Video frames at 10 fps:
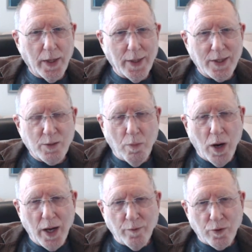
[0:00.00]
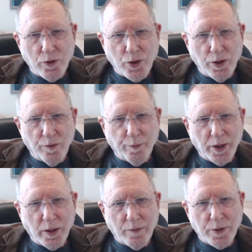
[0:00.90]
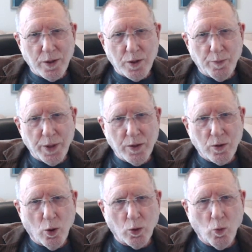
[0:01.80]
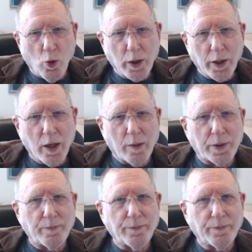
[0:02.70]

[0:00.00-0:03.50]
It's my version of Bill Evans's piece called Walking Up.